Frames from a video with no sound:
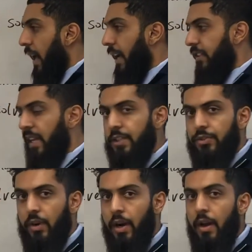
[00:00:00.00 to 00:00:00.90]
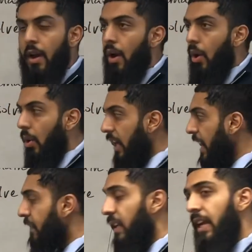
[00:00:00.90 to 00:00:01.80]
etc., or
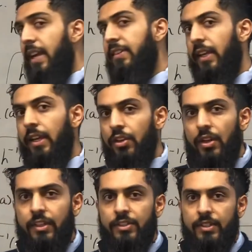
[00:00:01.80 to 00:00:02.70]
even easy, you can